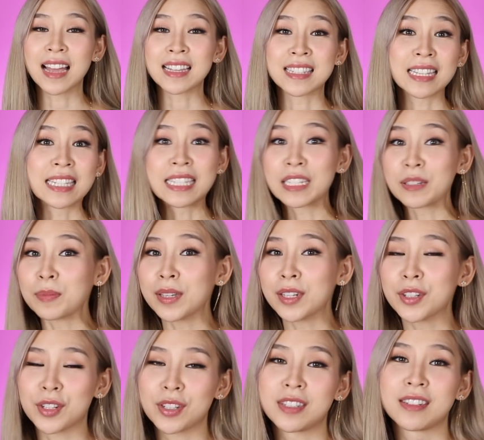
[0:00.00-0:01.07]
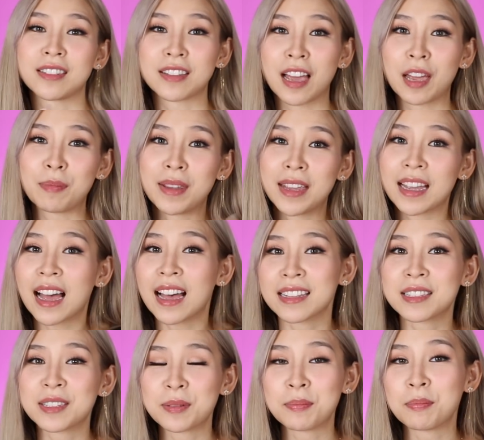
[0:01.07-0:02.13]
I said, Cinnamon, just design me a
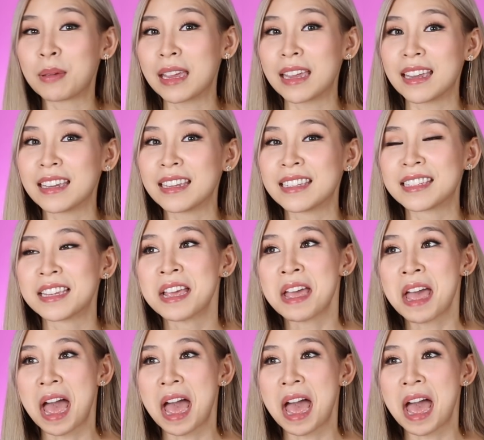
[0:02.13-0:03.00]
custom piece.